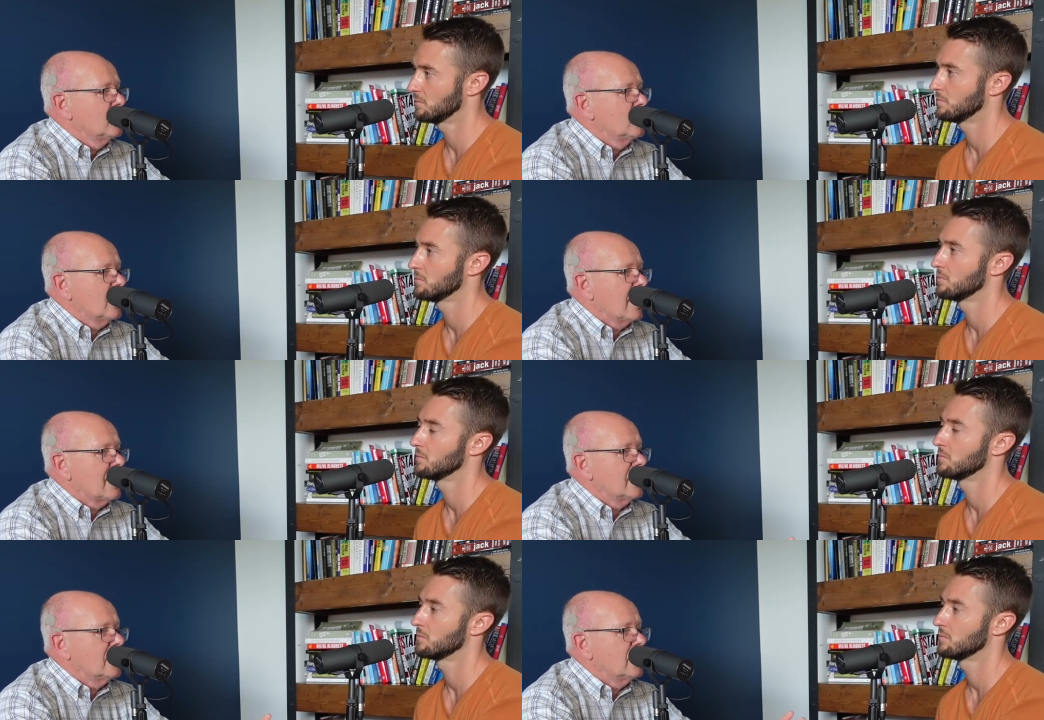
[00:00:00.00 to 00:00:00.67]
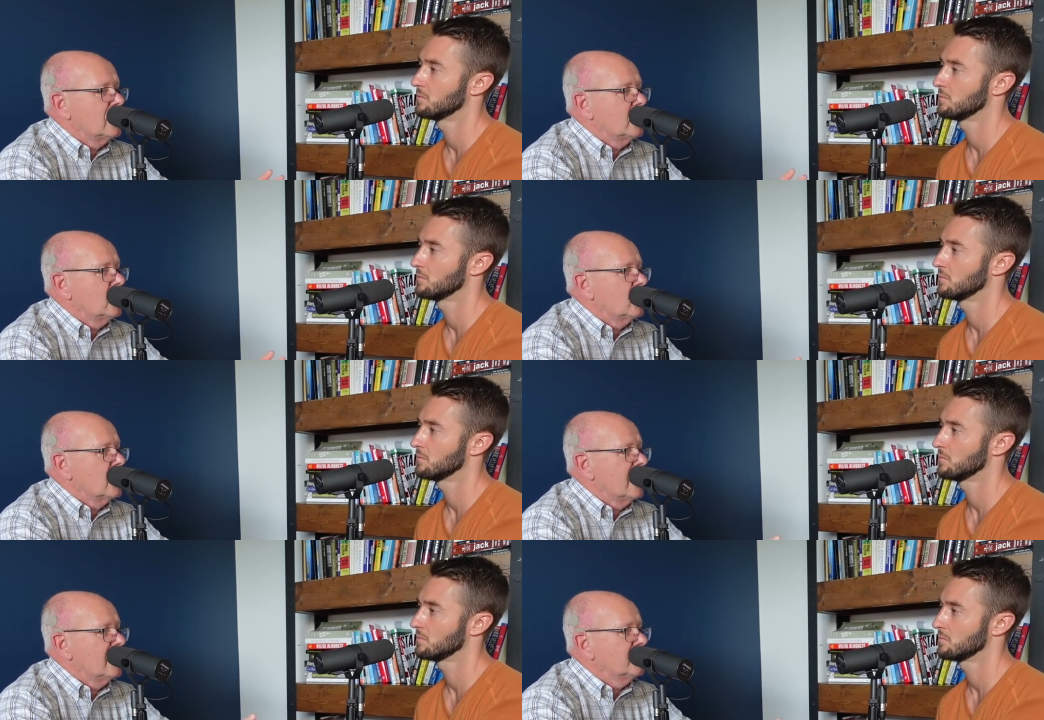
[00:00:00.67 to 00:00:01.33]
Speaker 1: but you
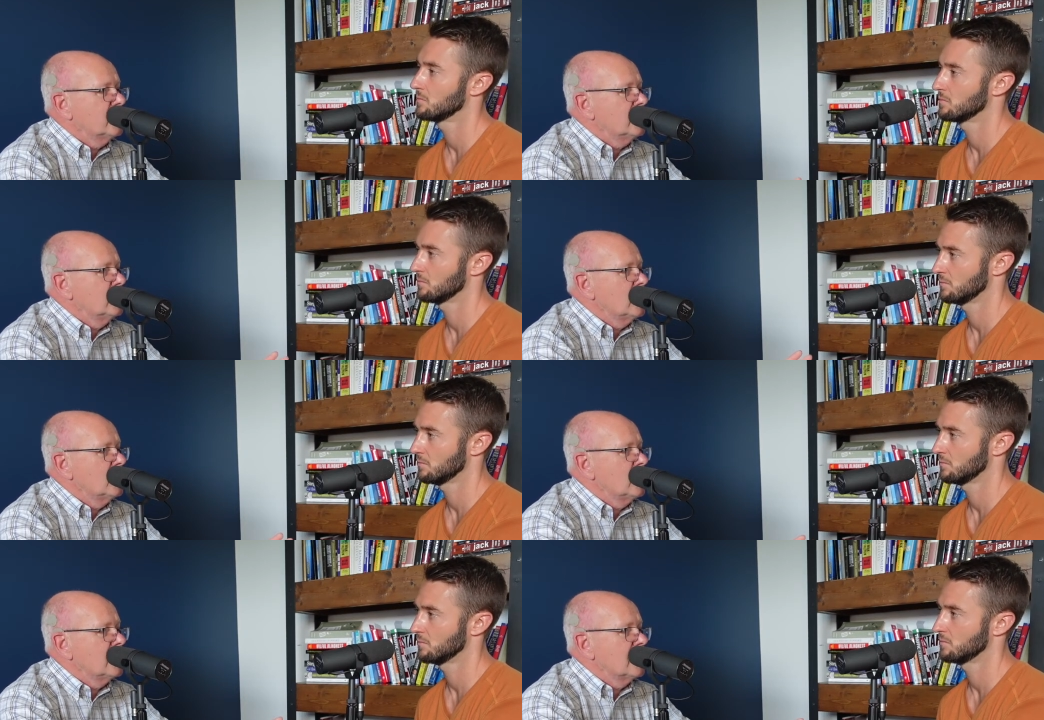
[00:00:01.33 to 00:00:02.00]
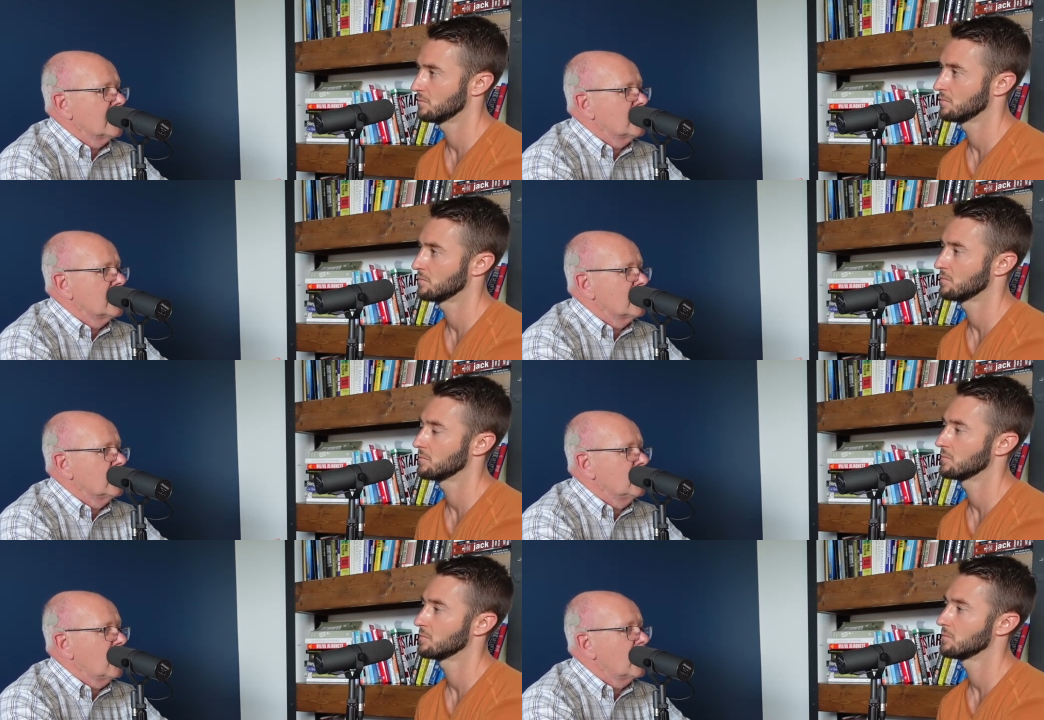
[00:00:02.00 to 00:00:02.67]
have to remember that
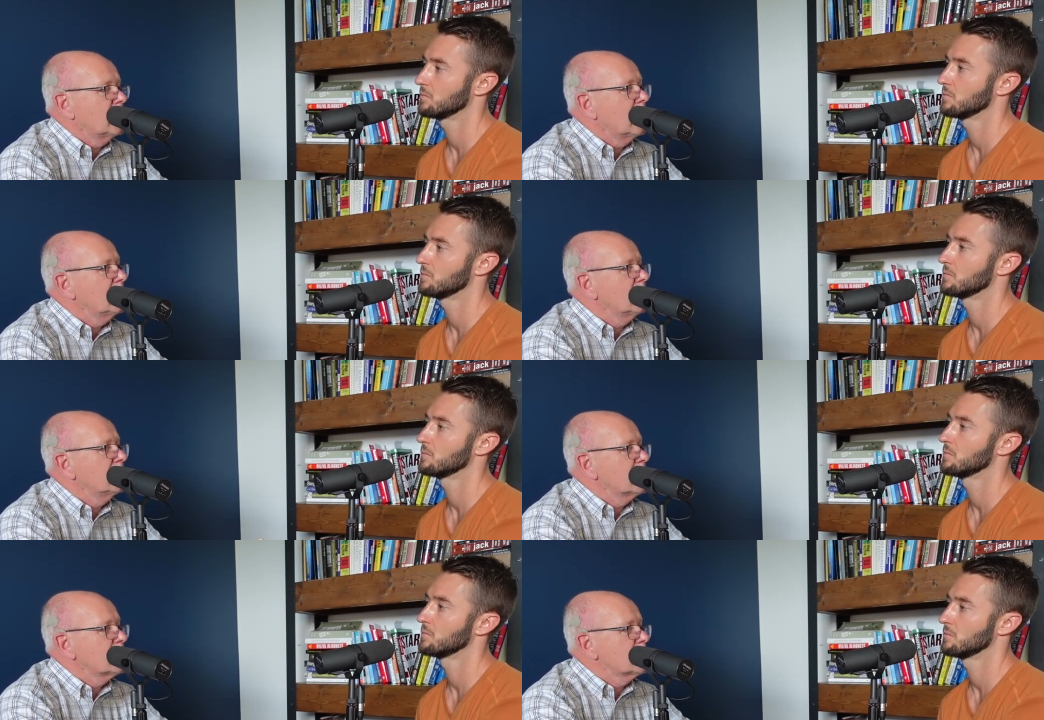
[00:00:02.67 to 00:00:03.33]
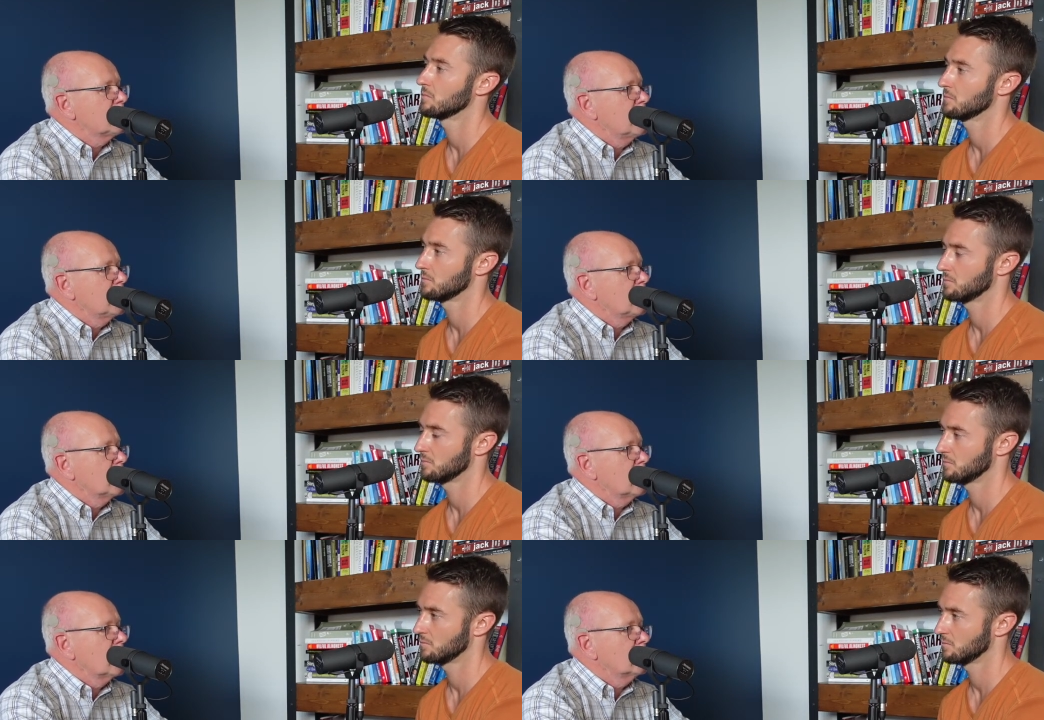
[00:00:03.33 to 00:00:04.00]
not all of those
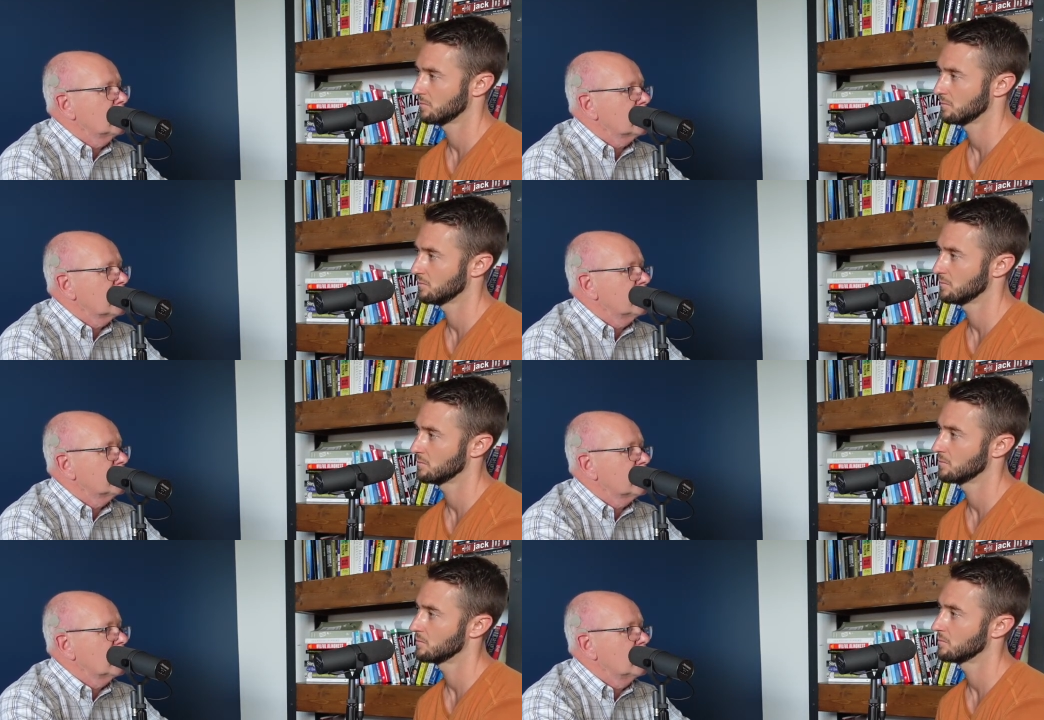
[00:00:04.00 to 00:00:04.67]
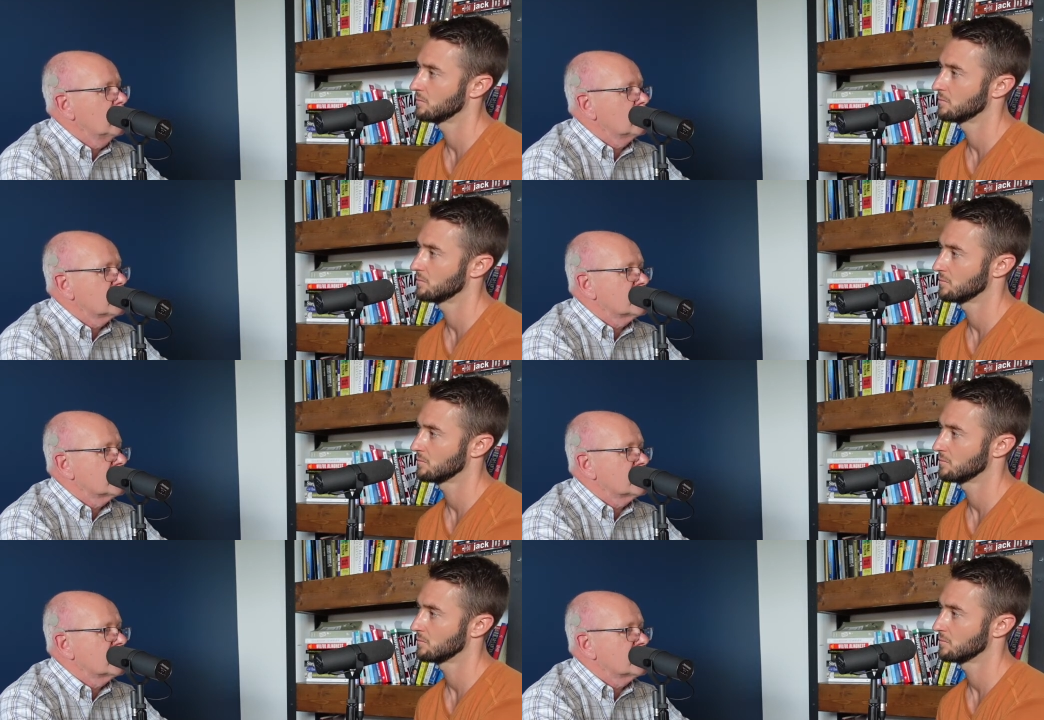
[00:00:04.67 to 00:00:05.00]
people are looking for homes.